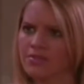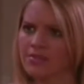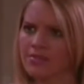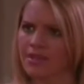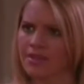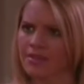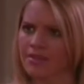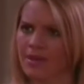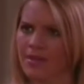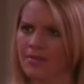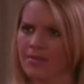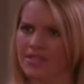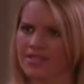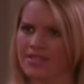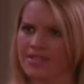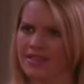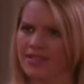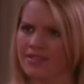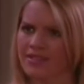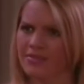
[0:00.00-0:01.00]
know something about
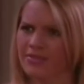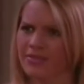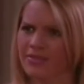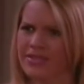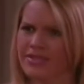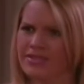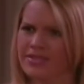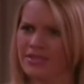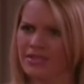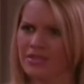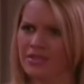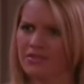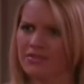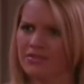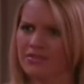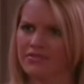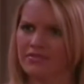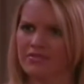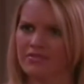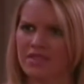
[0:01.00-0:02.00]
my dad in prison? You
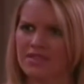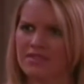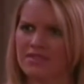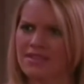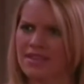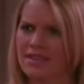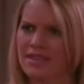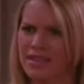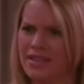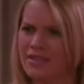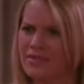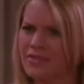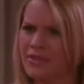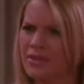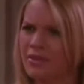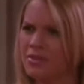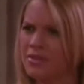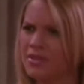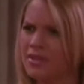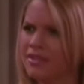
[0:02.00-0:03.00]
have inside
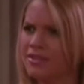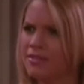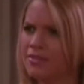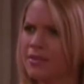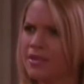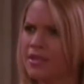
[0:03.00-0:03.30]
info with the